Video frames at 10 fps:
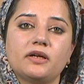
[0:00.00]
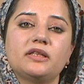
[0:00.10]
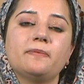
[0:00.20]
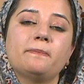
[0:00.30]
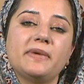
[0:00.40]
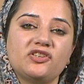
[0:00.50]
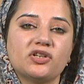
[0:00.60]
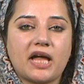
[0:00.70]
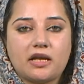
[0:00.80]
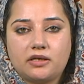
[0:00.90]
the major
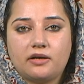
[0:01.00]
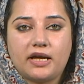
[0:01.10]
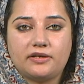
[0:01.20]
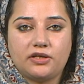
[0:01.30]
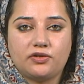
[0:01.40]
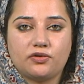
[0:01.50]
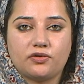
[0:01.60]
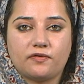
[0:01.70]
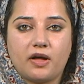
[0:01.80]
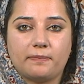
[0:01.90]
categorizations of
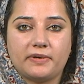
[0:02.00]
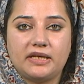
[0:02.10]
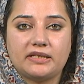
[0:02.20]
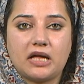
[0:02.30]
companies